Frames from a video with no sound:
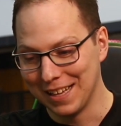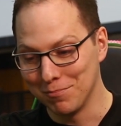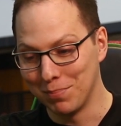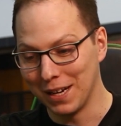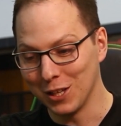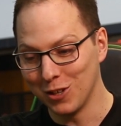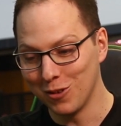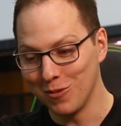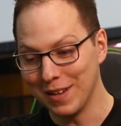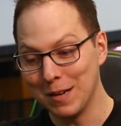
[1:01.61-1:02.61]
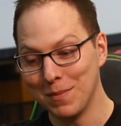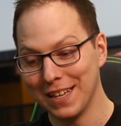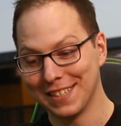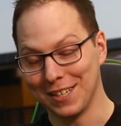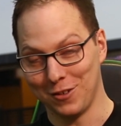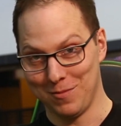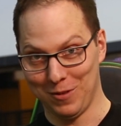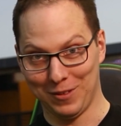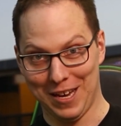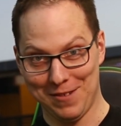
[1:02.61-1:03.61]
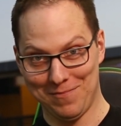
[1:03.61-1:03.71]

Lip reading: but you don't need me to tell you about that